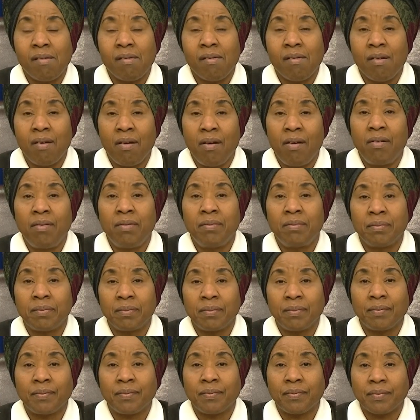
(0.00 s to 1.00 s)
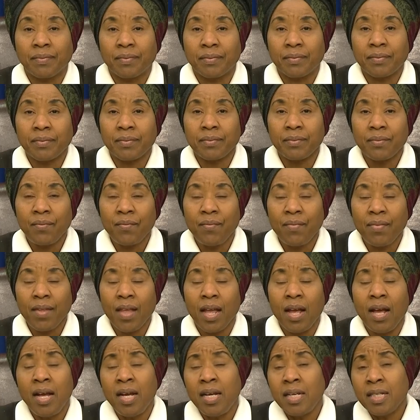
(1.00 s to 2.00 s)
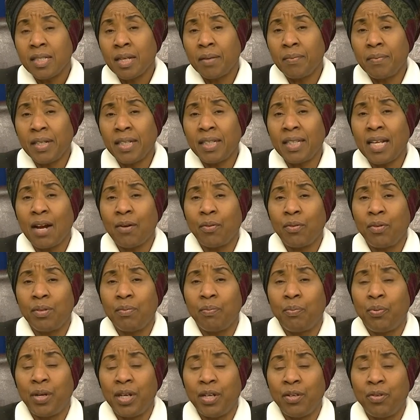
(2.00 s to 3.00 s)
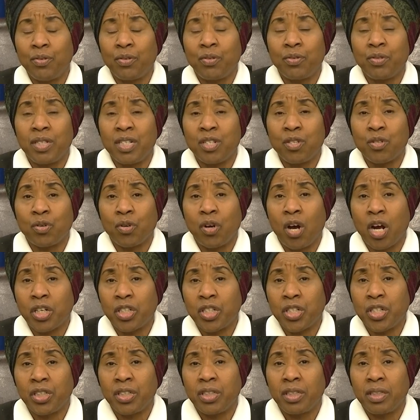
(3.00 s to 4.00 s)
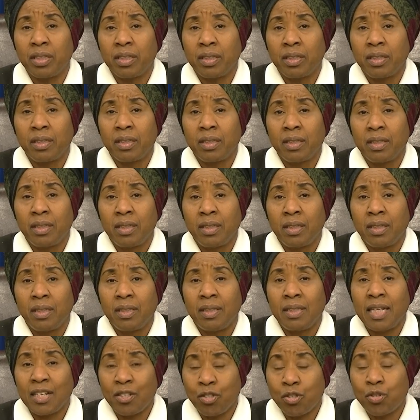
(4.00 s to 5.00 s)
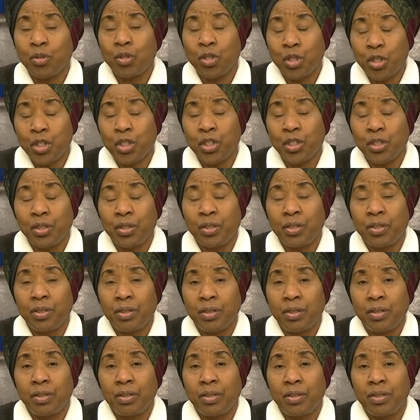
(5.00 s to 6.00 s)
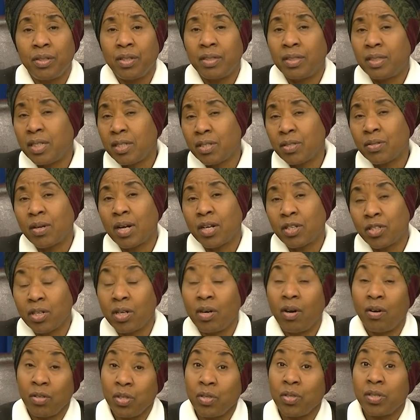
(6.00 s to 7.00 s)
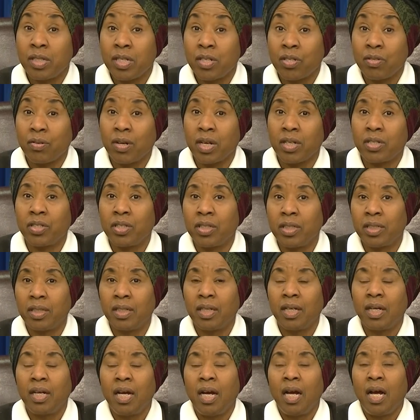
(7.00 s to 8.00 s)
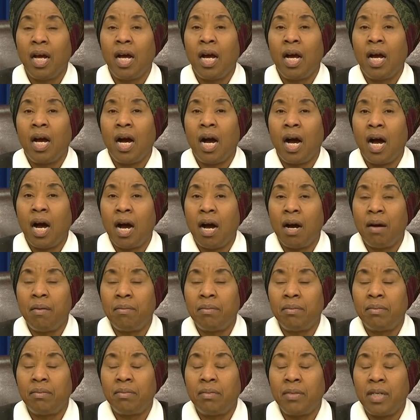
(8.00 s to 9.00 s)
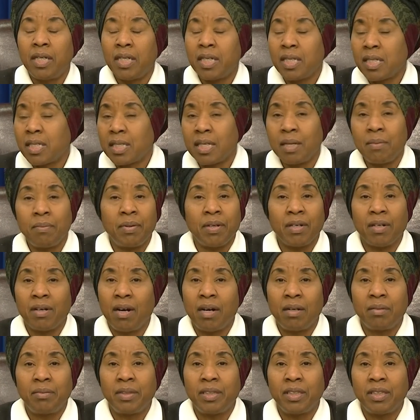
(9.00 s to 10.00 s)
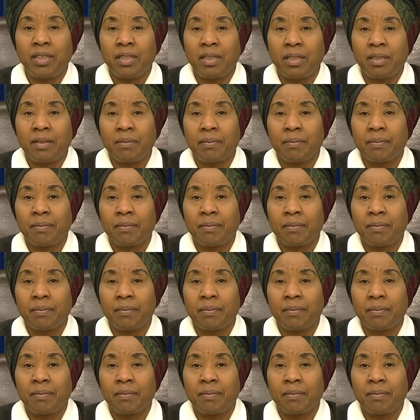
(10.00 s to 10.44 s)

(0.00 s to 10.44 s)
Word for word: You know? Something that will bring you to destruction, destruction, not destruction, also destruction. Um, it is simply garbage.